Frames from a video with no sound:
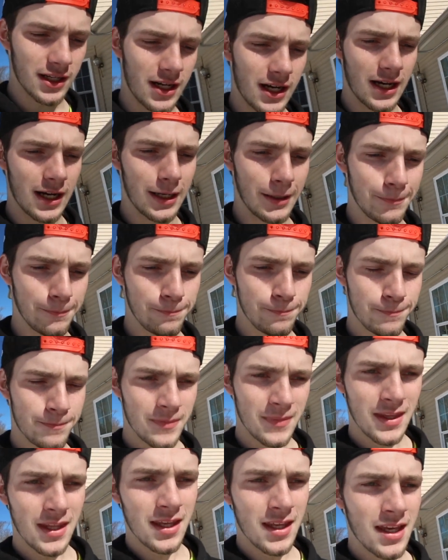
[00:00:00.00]
We got
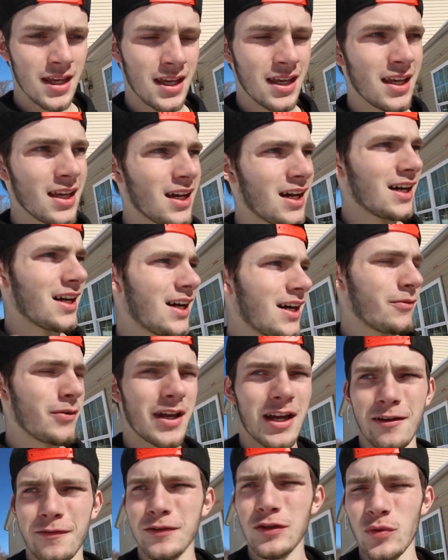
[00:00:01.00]

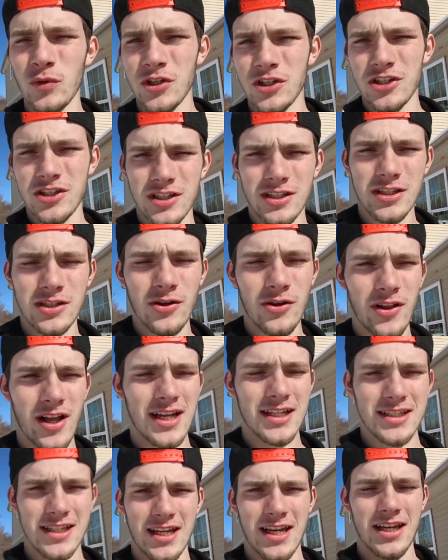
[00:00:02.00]
a few inches of snow
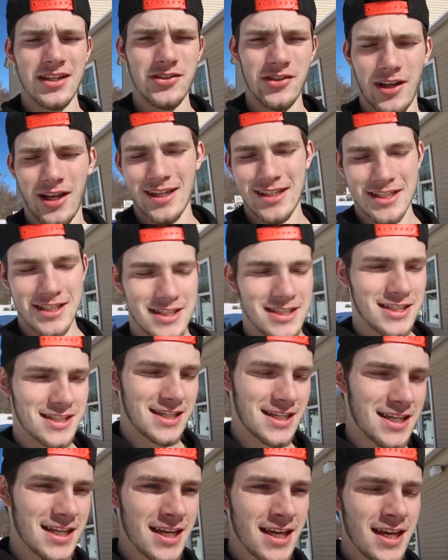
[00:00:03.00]
last night, as you guys could
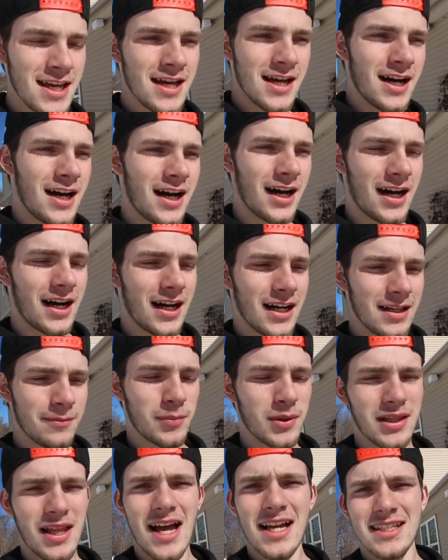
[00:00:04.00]
see.
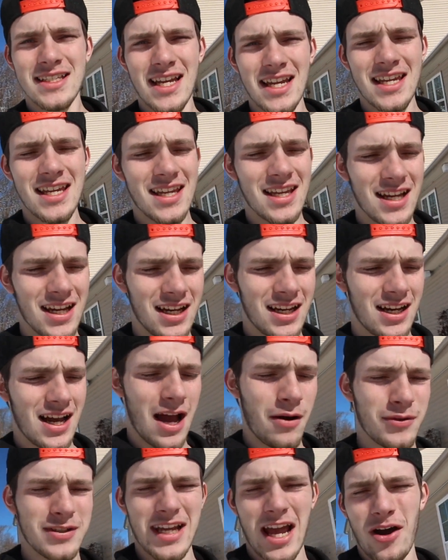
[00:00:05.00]
But last night,
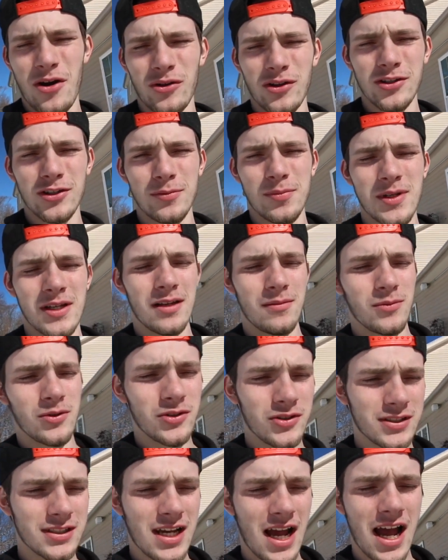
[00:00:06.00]
I was out a little bit. I'm a
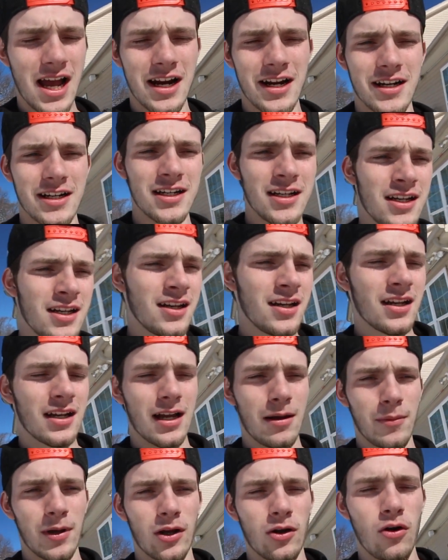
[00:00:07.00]
little tired.
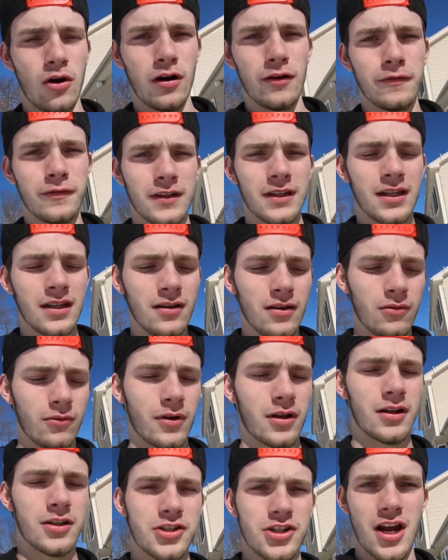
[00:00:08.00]
Got my coffee.
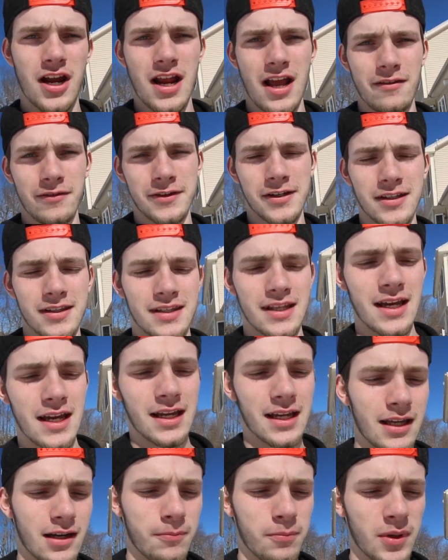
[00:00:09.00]
We're going to try and have a good
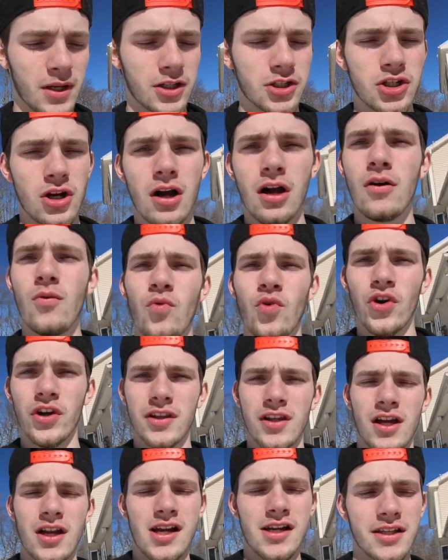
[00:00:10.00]
day, get a big chunk of
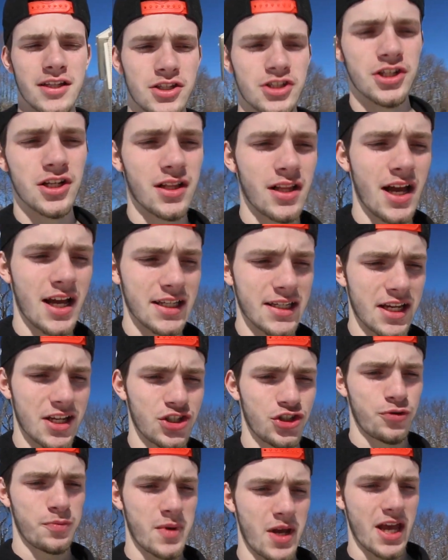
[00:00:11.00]
work done on the GLI's
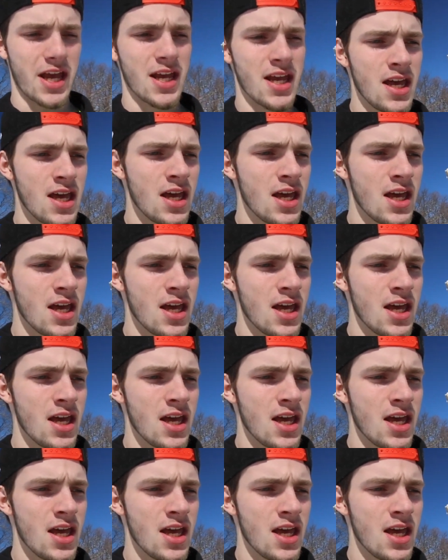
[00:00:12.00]
engine bay.